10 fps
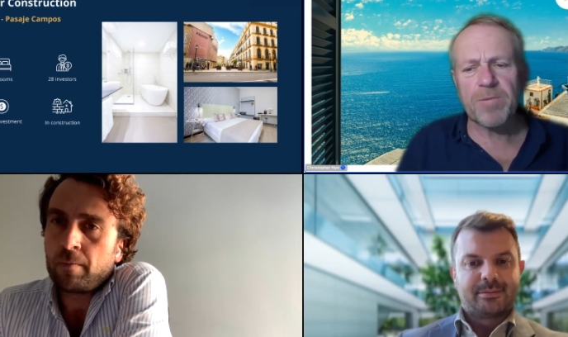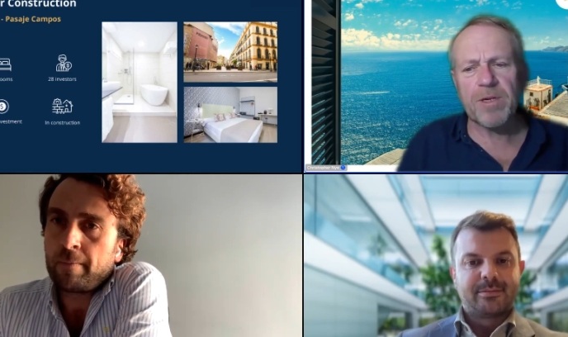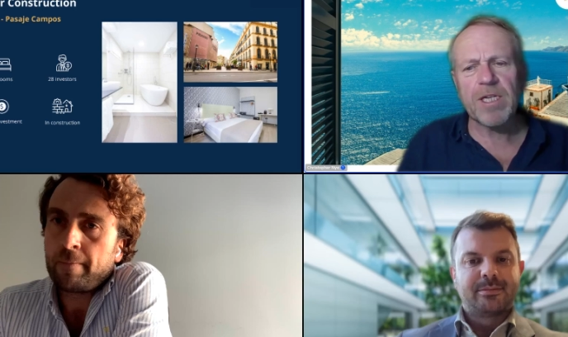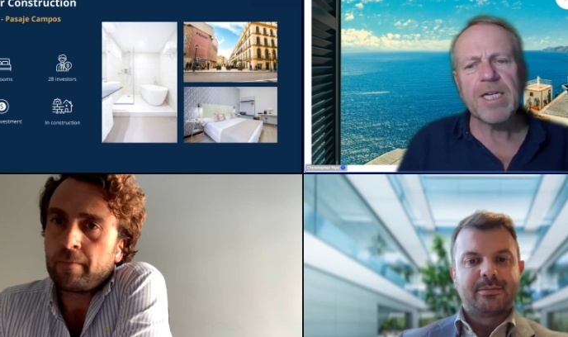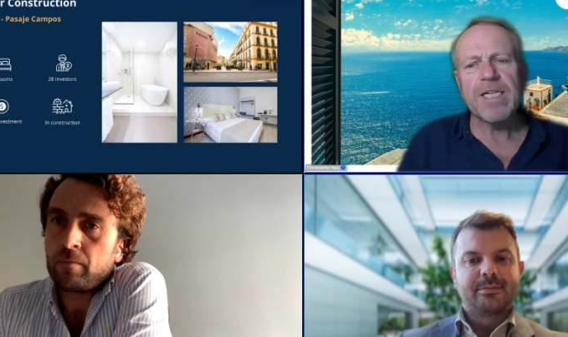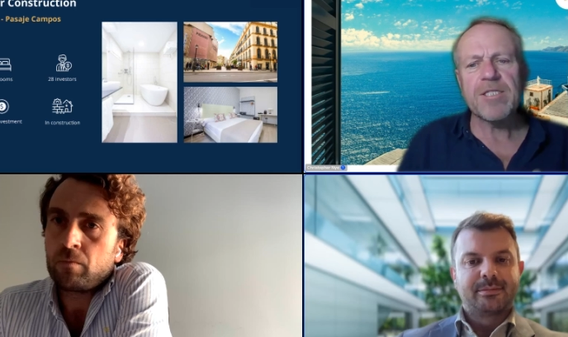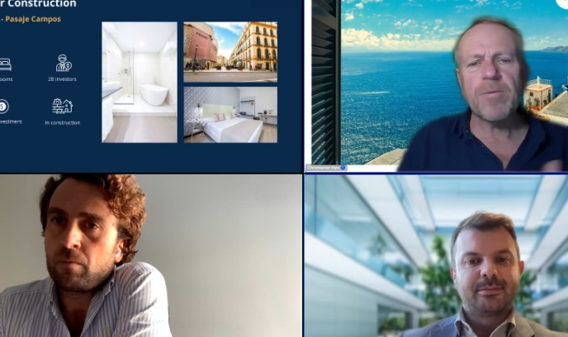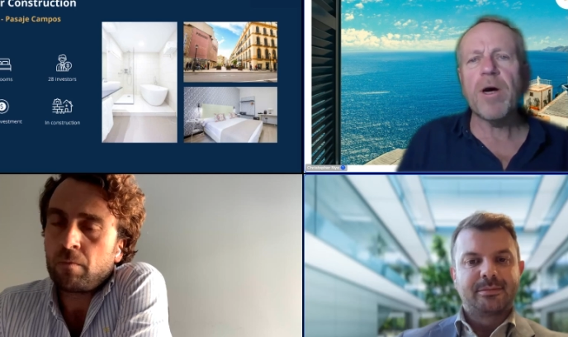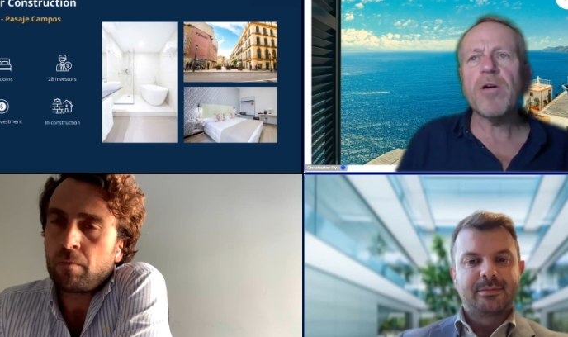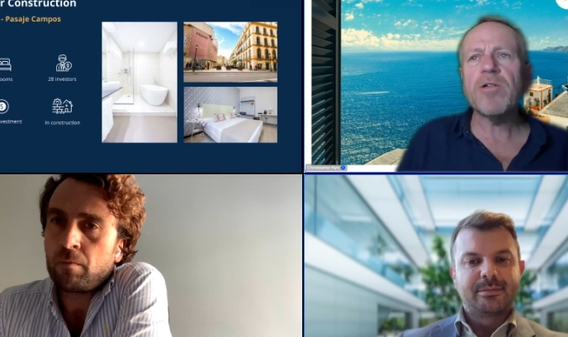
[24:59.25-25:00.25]
Speaker 1: But
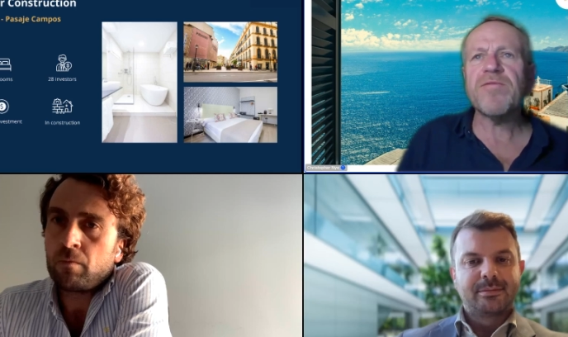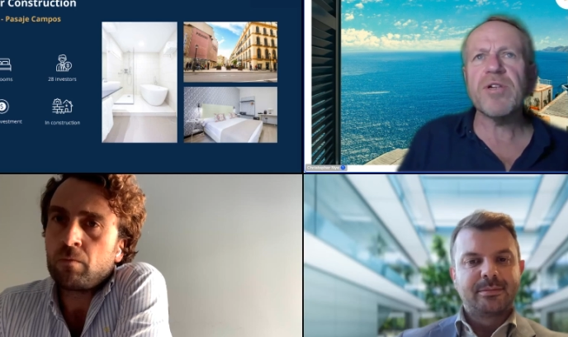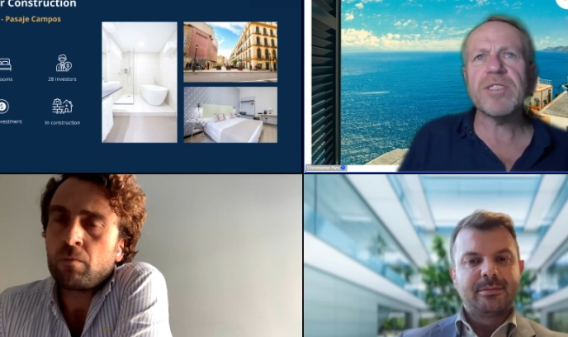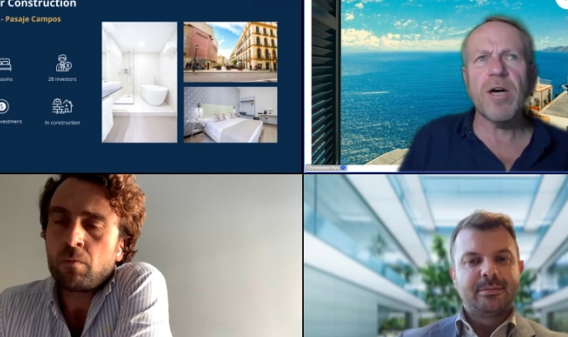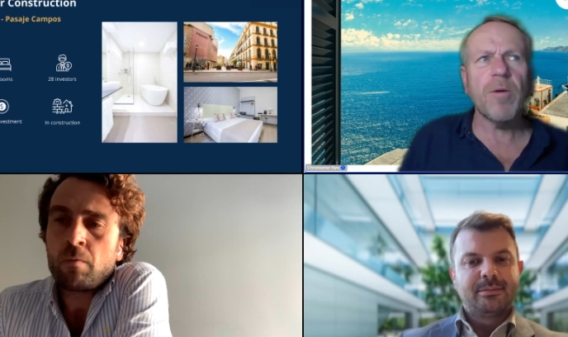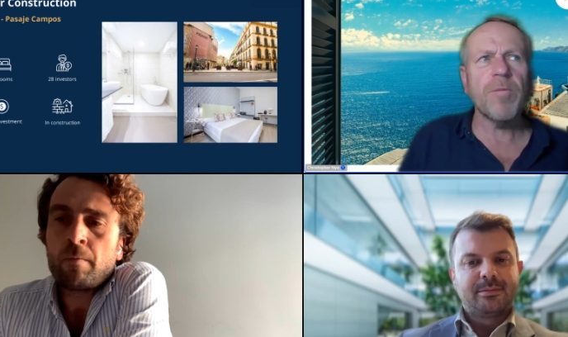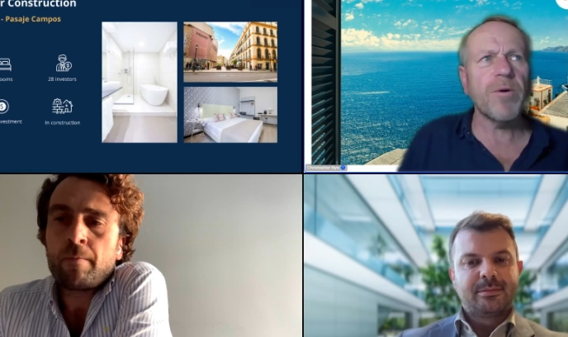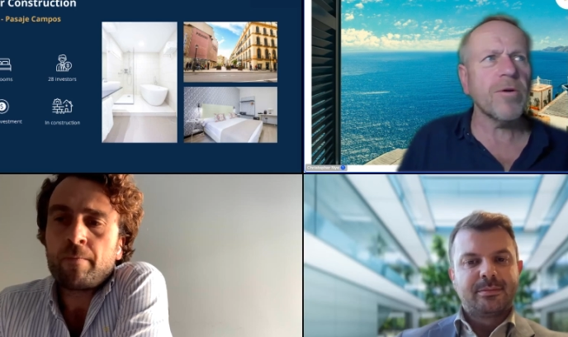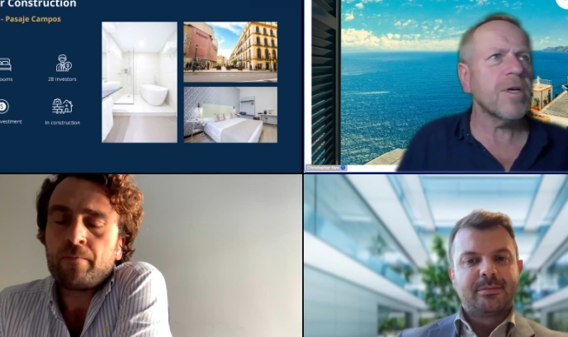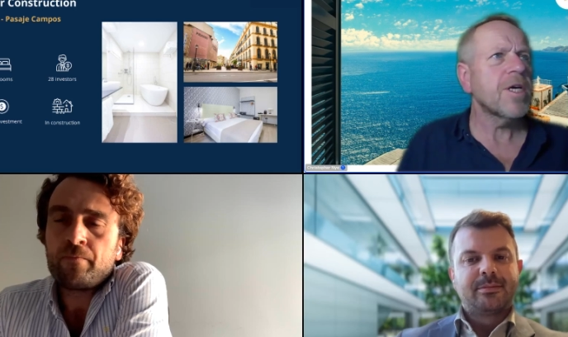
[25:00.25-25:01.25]
suppose, for
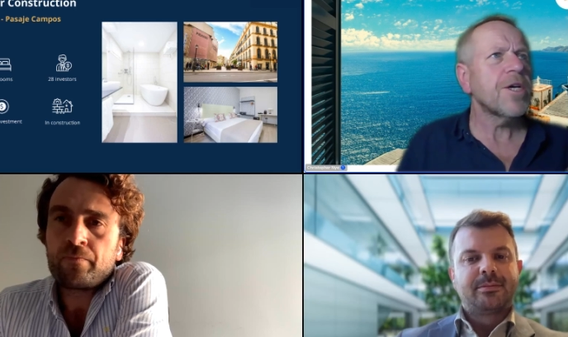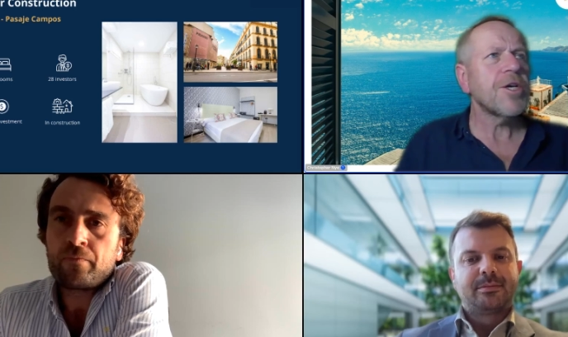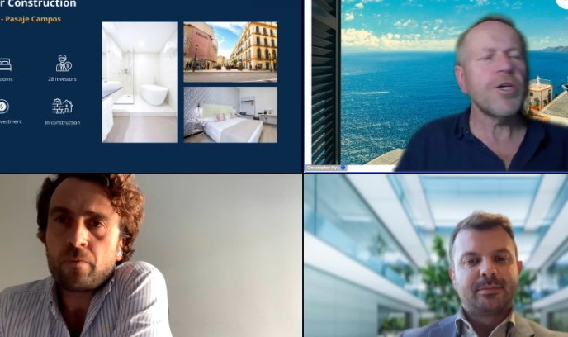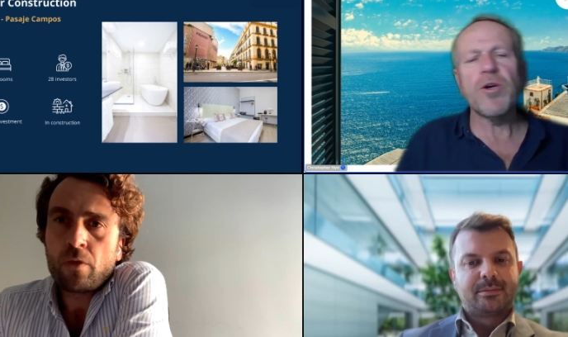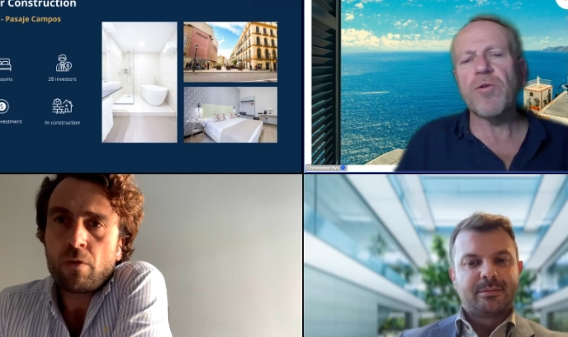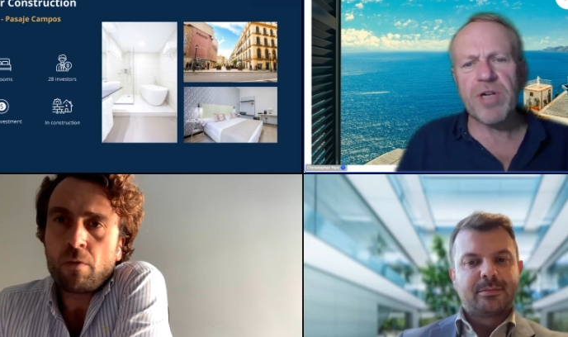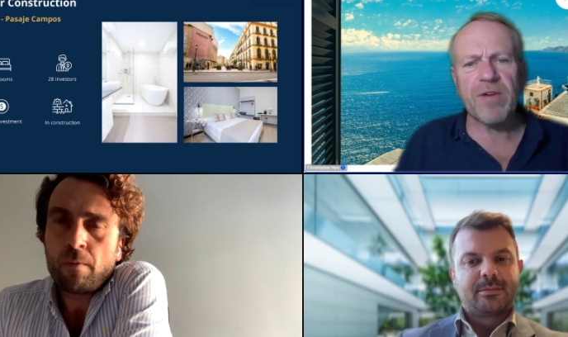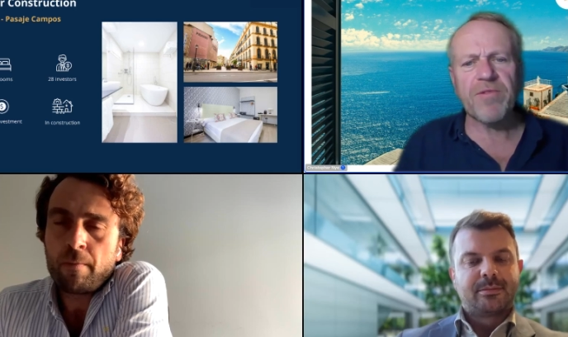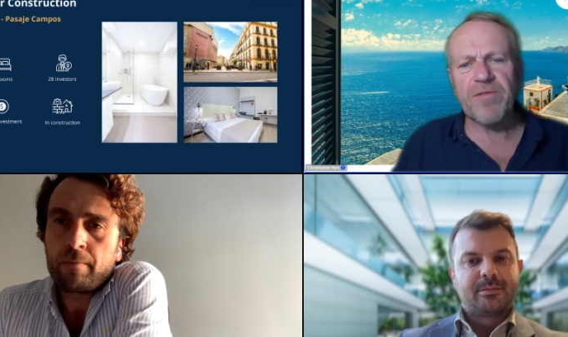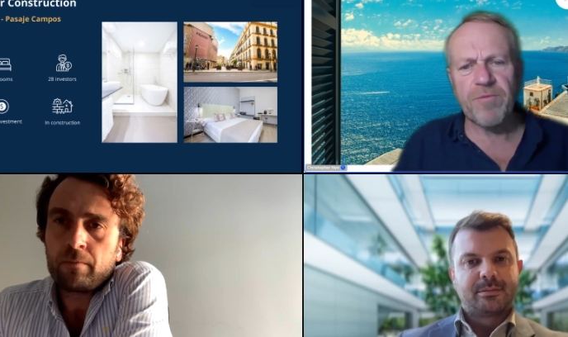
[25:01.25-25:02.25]
example, you're
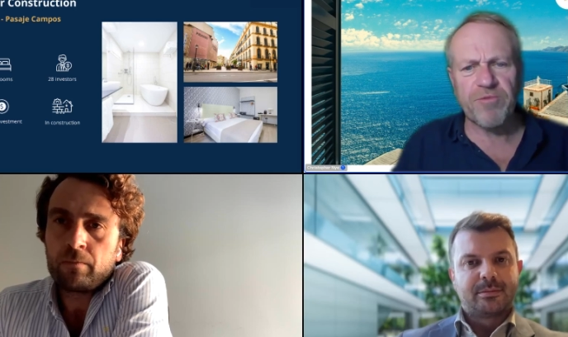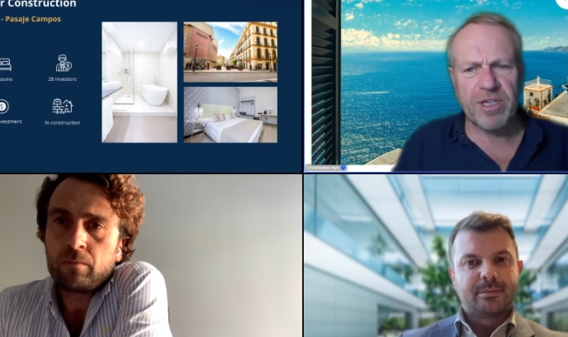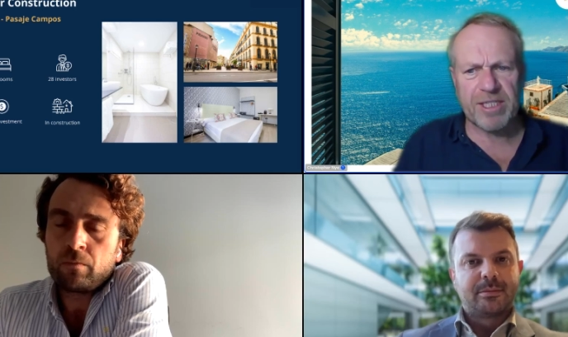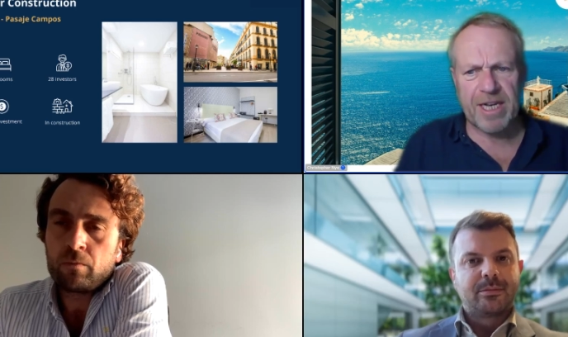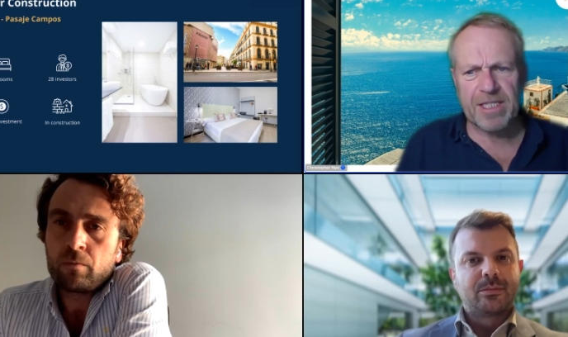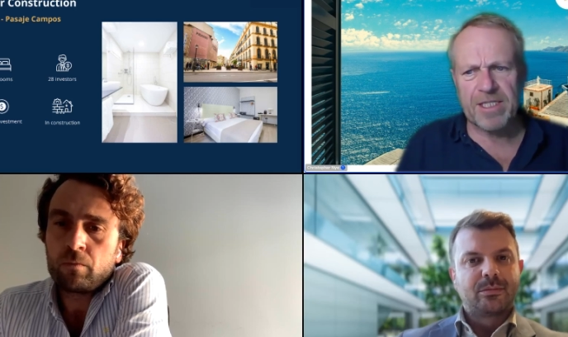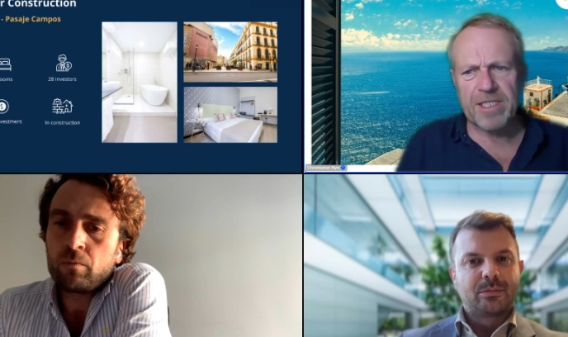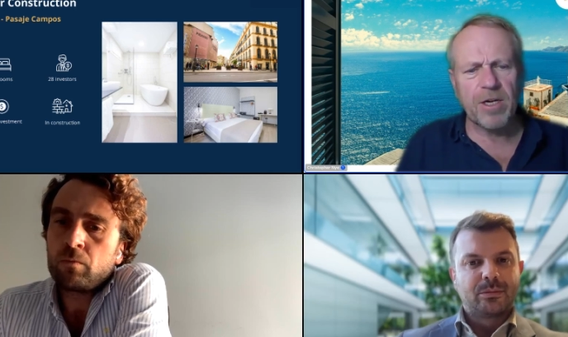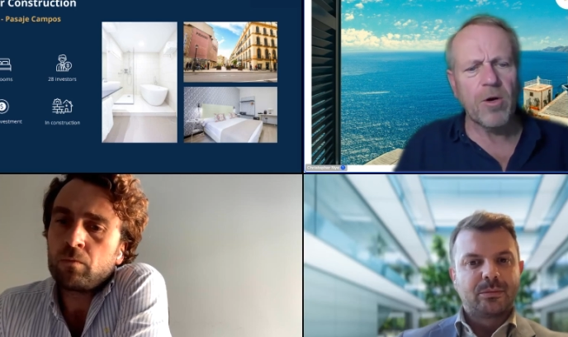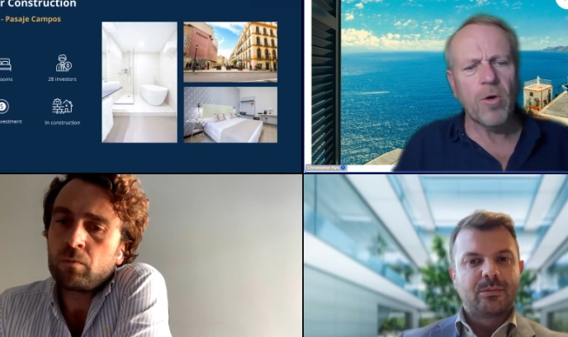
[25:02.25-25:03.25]
recovering from breast
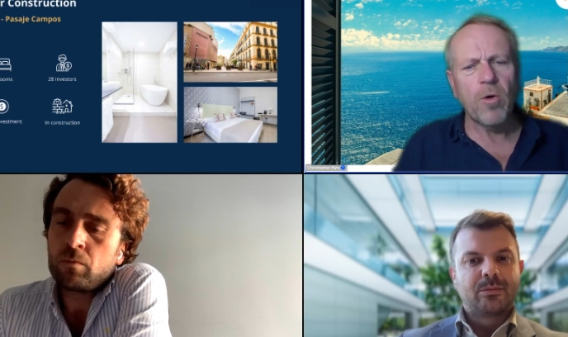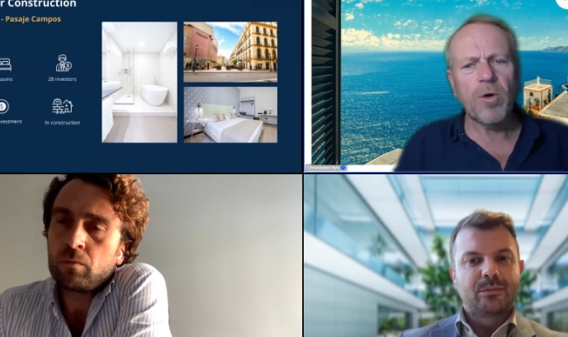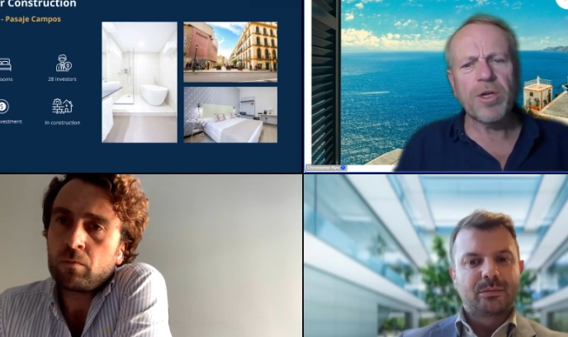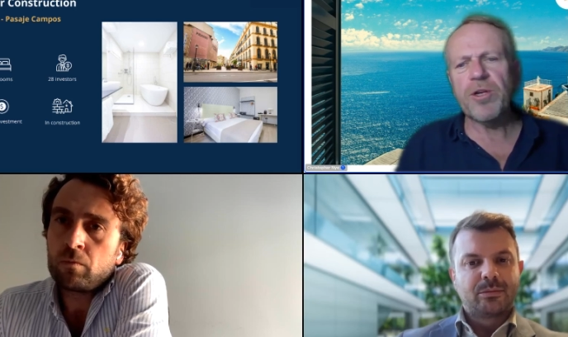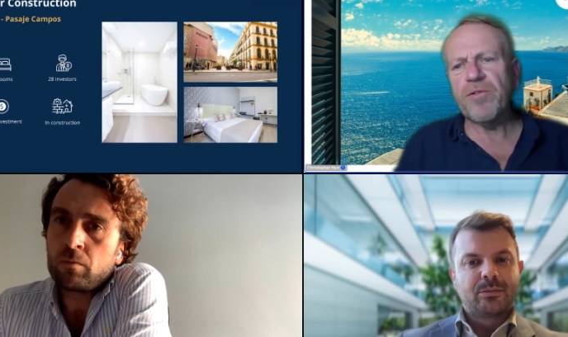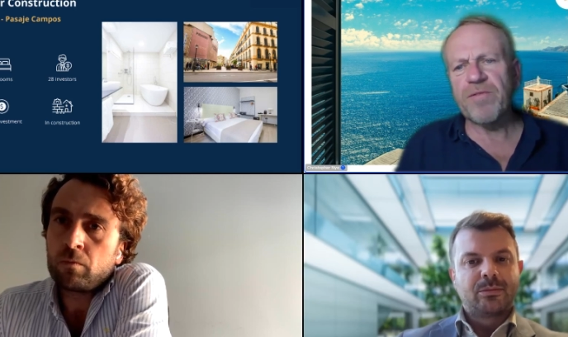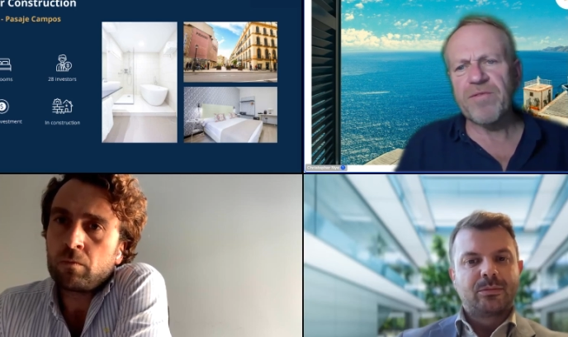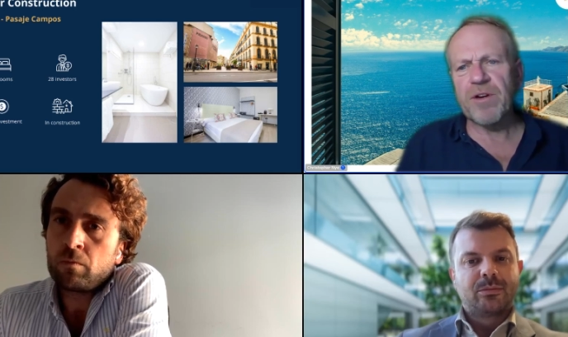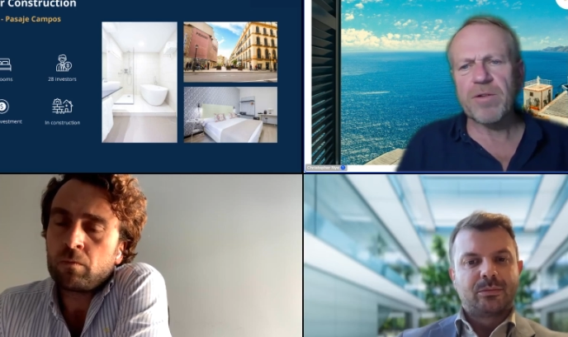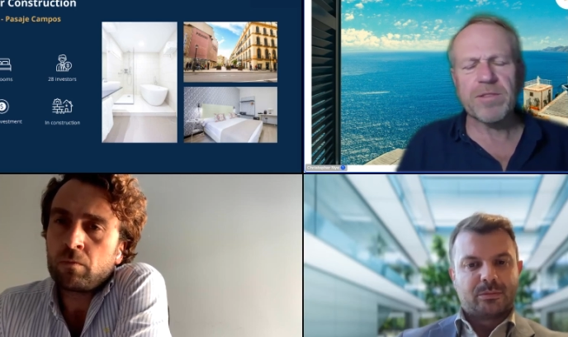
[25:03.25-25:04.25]
cancer or you've
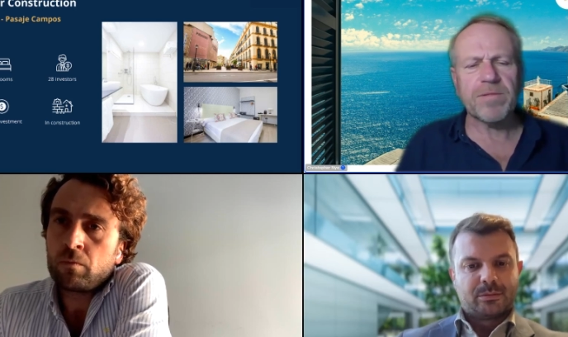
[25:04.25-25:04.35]
got